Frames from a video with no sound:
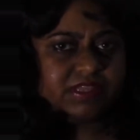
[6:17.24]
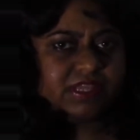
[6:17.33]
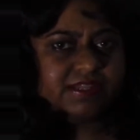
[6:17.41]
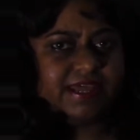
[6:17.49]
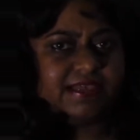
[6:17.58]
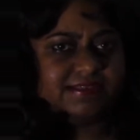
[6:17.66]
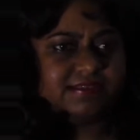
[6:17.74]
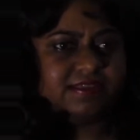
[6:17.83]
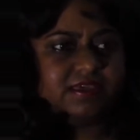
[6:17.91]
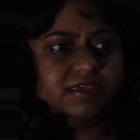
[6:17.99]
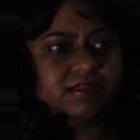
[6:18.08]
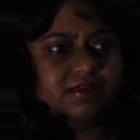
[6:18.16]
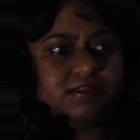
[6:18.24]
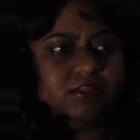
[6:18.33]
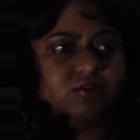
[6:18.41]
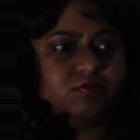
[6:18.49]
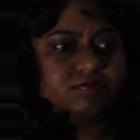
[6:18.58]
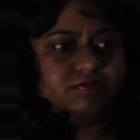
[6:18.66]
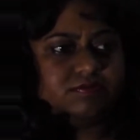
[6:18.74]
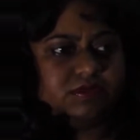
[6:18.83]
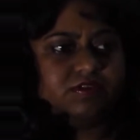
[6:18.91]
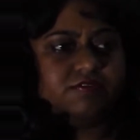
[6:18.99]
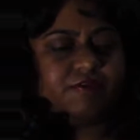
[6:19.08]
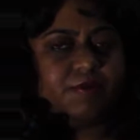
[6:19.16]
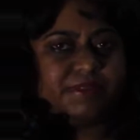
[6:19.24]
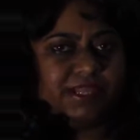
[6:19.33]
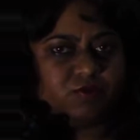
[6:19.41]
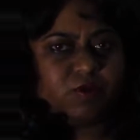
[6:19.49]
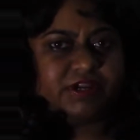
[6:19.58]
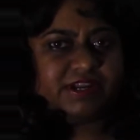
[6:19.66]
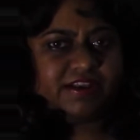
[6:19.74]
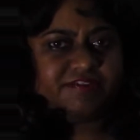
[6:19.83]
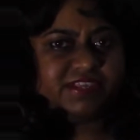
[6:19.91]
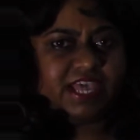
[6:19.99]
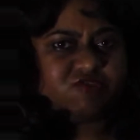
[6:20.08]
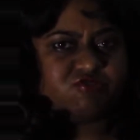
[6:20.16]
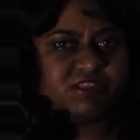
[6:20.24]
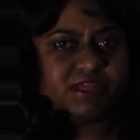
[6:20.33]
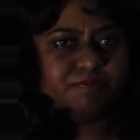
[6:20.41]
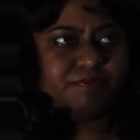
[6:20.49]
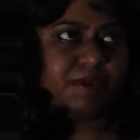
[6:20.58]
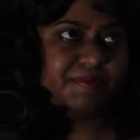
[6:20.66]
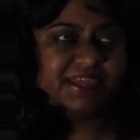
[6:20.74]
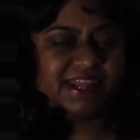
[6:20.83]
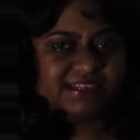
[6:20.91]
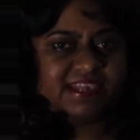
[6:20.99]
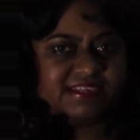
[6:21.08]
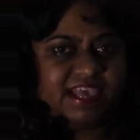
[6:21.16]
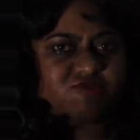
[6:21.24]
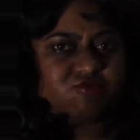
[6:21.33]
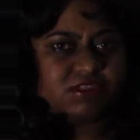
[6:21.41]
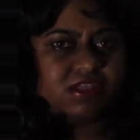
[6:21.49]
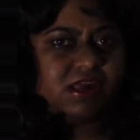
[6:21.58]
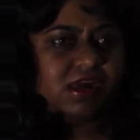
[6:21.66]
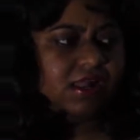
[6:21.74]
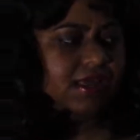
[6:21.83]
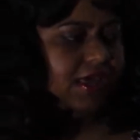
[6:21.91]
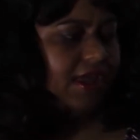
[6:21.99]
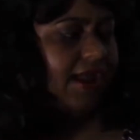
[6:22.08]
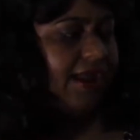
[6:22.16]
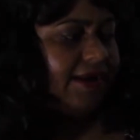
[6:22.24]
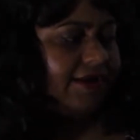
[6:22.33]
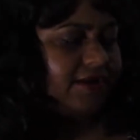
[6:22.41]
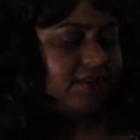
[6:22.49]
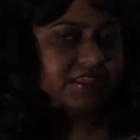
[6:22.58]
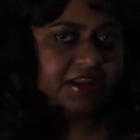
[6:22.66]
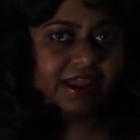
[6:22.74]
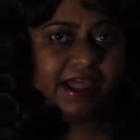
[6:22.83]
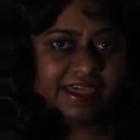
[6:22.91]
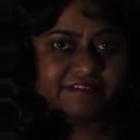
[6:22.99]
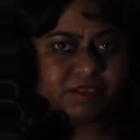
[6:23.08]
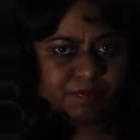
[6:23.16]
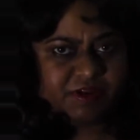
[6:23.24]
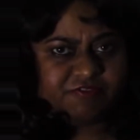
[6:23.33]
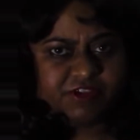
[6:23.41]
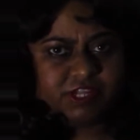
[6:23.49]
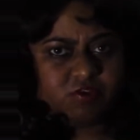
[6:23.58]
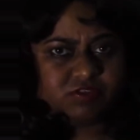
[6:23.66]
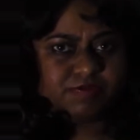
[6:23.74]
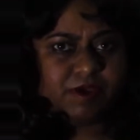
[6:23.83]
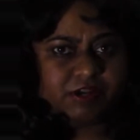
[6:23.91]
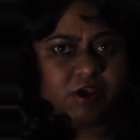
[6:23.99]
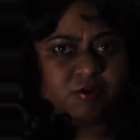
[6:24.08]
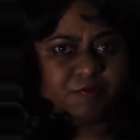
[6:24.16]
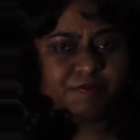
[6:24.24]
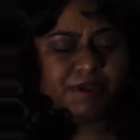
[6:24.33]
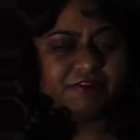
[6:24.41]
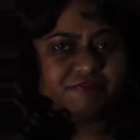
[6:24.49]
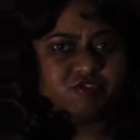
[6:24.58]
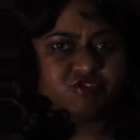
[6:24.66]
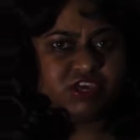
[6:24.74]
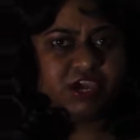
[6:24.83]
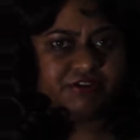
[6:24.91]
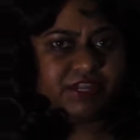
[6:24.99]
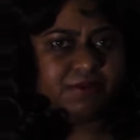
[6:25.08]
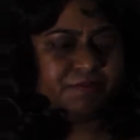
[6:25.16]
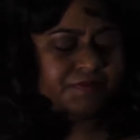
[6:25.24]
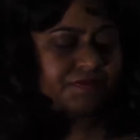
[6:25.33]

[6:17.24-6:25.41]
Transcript: It has the verbal and quantitative section and maybe an essay section. And I have separate videos about how to prepare for GRE.